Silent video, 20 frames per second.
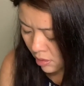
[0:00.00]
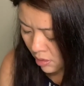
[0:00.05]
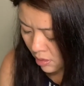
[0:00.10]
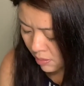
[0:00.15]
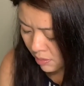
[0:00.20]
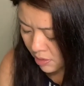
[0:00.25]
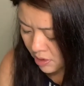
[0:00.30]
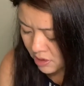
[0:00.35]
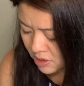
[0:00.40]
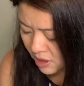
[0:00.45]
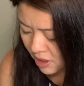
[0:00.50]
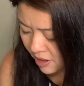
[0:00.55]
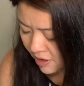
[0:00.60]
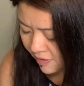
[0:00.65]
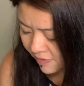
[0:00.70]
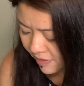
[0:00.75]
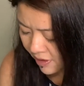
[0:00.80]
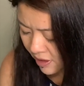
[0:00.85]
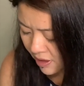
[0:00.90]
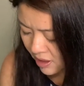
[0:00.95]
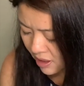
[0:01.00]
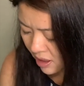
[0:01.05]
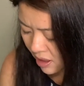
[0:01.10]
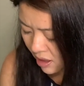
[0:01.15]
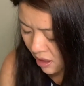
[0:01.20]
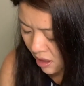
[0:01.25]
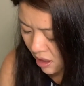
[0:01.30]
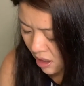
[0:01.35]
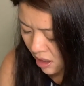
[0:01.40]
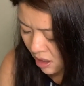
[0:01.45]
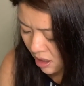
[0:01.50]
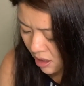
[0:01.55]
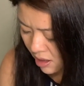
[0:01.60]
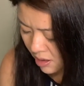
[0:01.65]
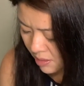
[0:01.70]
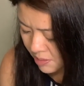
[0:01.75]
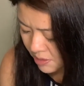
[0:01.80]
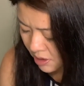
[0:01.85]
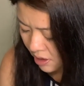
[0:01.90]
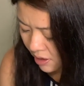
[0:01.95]
Let's clarify the Eight of
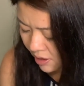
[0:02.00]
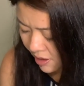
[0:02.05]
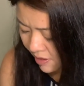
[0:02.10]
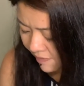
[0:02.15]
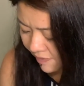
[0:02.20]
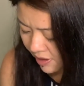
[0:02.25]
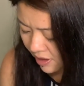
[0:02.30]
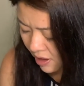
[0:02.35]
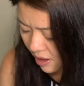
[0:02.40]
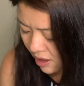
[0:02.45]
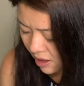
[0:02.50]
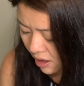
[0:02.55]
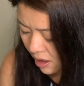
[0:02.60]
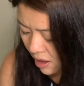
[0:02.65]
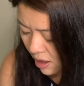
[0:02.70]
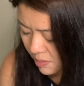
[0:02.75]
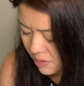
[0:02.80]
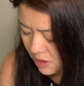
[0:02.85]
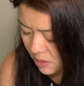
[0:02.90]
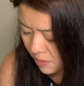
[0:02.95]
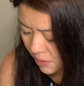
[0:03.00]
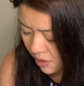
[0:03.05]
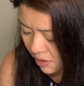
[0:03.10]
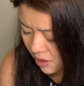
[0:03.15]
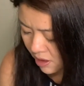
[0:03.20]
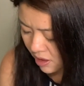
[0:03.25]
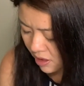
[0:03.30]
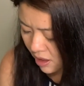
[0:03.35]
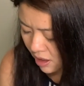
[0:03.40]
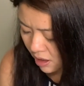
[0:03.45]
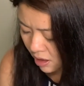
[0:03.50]
Cups. Clarify the Eight of Cups spirit. Thank